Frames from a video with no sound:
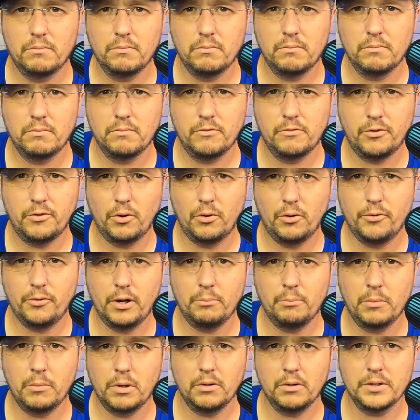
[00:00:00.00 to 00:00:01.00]
full frame
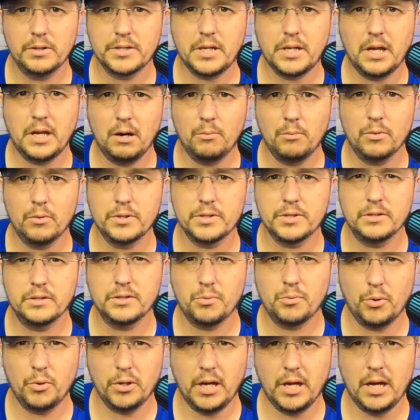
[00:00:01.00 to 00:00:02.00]
mirrorless cameras in
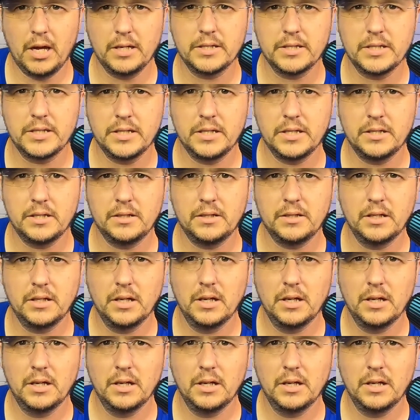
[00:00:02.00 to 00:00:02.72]
2018.